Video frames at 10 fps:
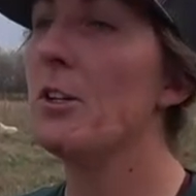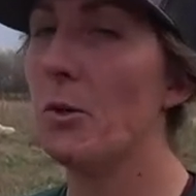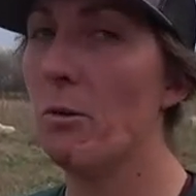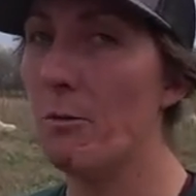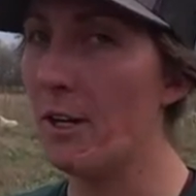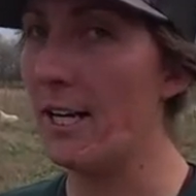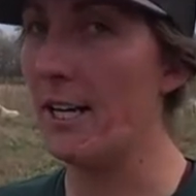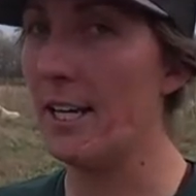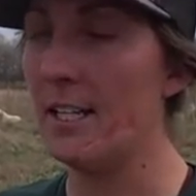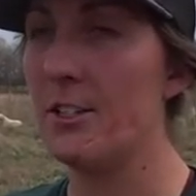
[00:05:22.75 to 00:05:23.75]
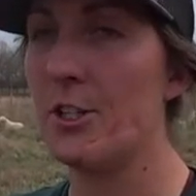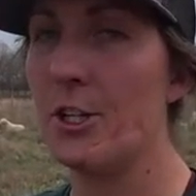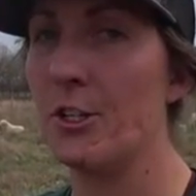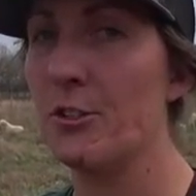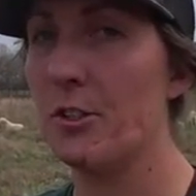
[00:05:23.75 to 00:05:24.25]
so we went ahead and
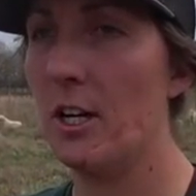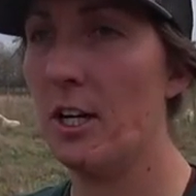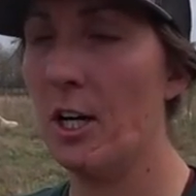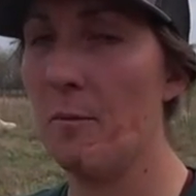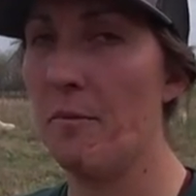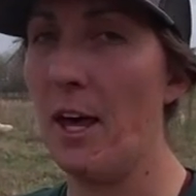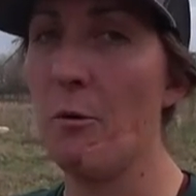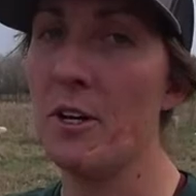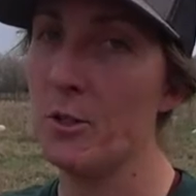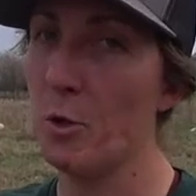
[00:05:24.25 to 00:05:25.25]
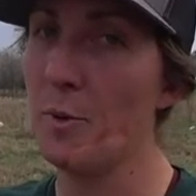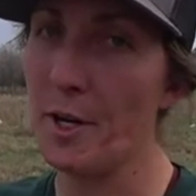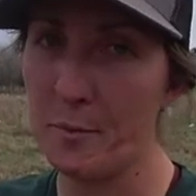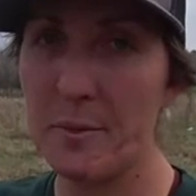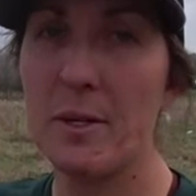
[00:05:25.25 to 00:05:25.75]
turned that one into a
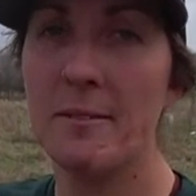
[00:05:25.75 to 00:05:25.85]
bottle baby.